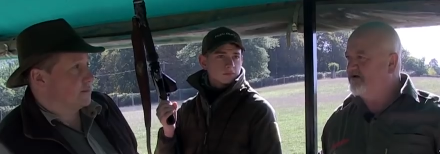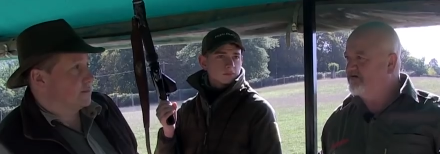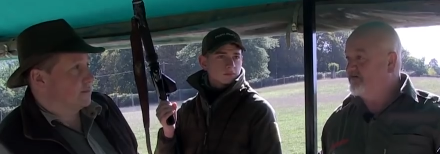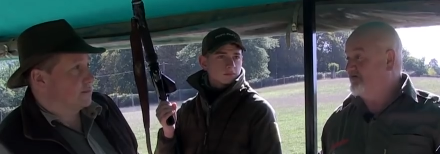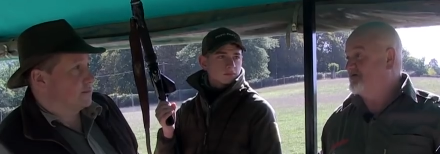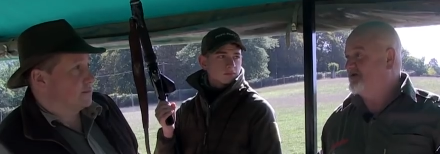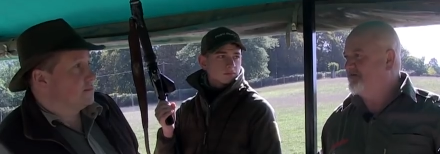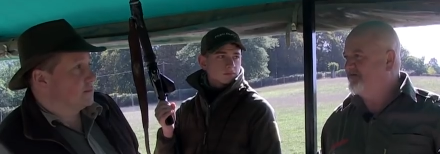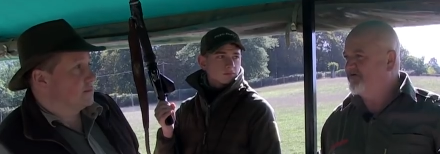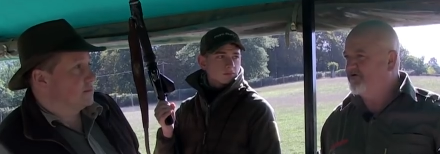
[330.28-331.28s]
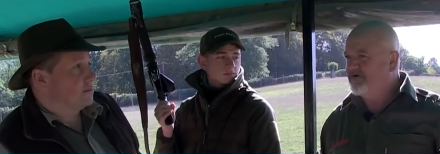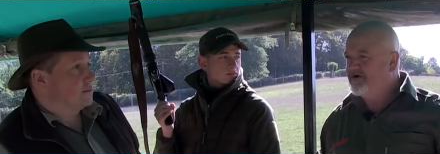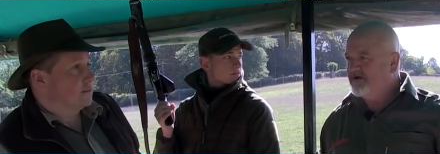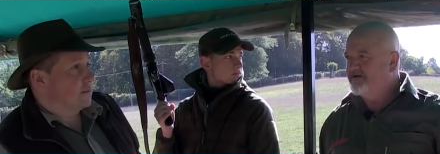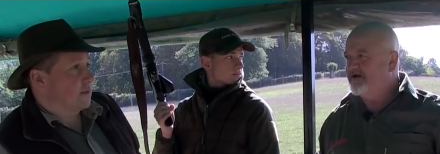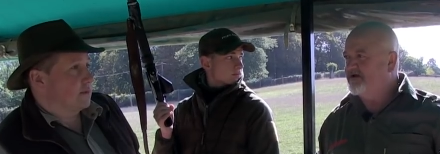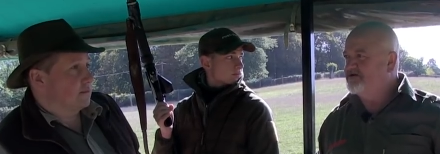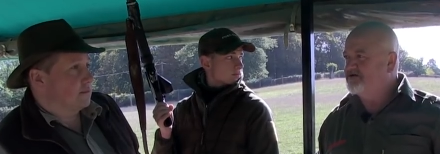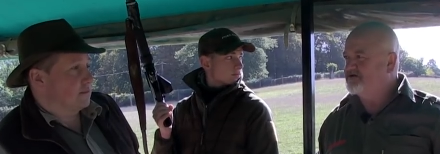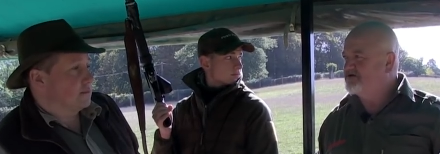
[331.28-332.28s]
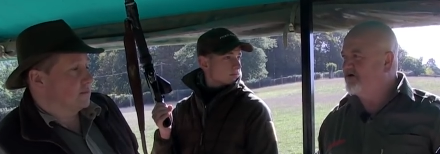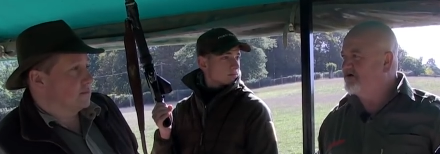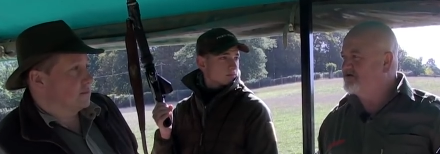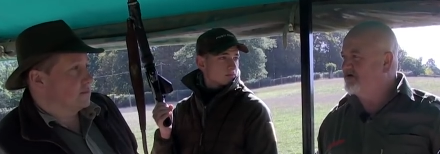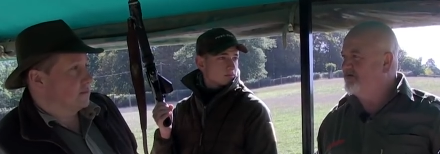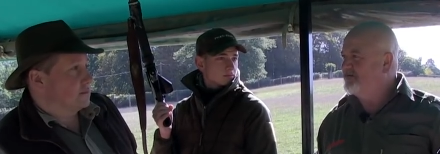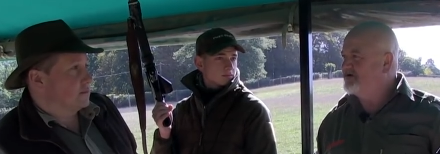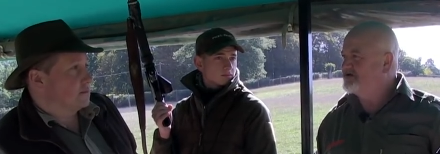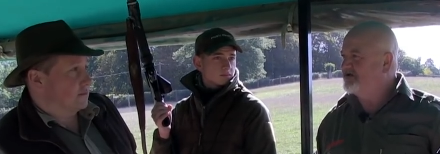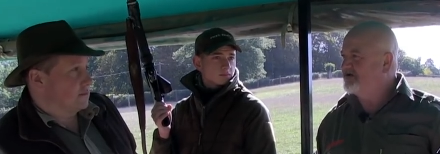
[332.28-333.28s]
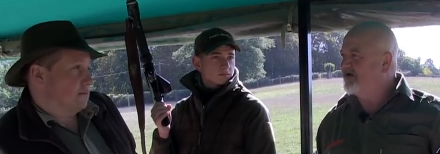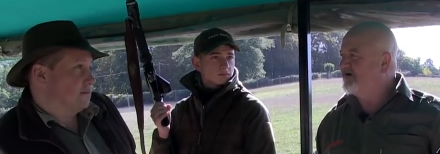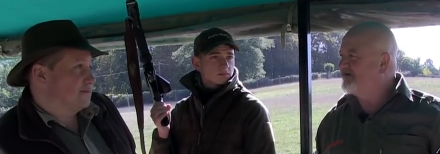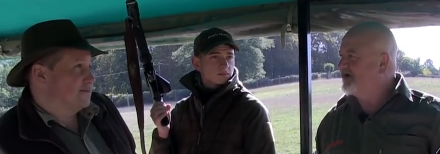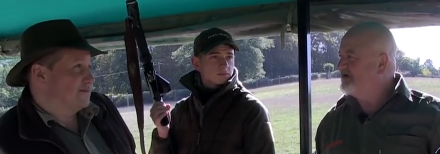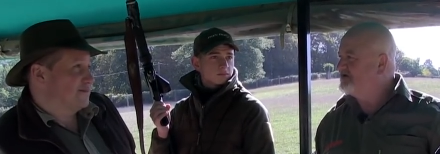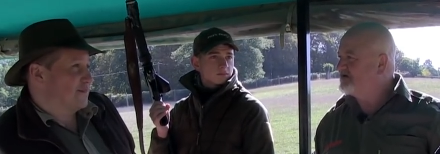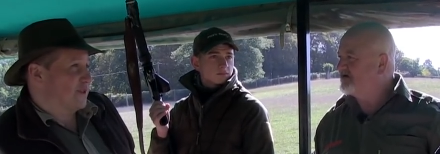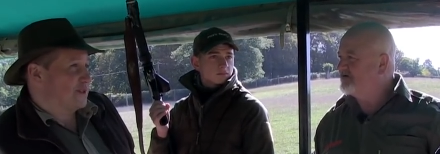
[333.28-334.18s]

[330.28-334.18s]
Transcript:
Speaker 1: you know, as you've seen before, they can just sort of suddenly burst into life again. So,